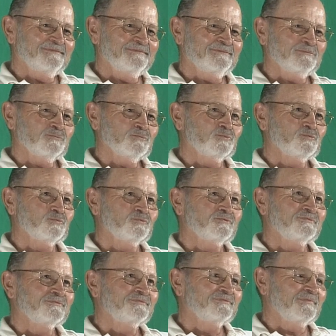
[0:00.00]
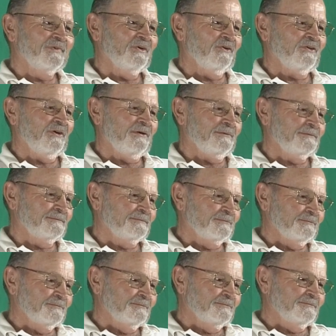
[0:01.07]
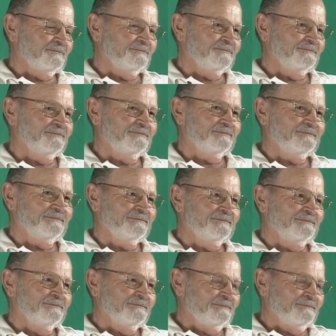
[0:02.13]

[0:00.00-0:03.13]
check something real quick. Okay. I just want to make sure that. Uh,